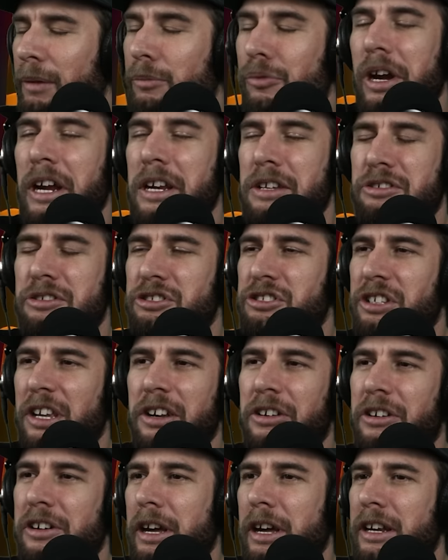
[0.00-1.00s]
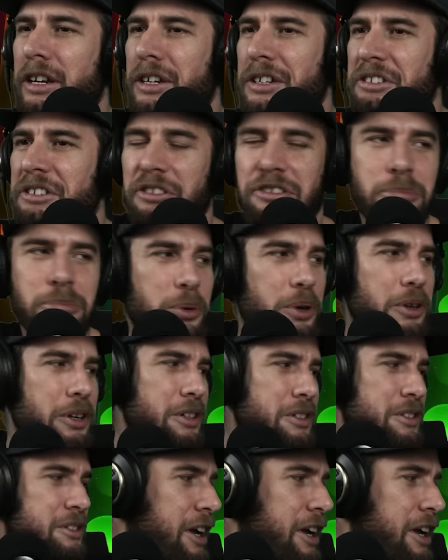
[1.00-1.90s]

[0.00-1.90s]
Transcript: My brain is just interneted at this point.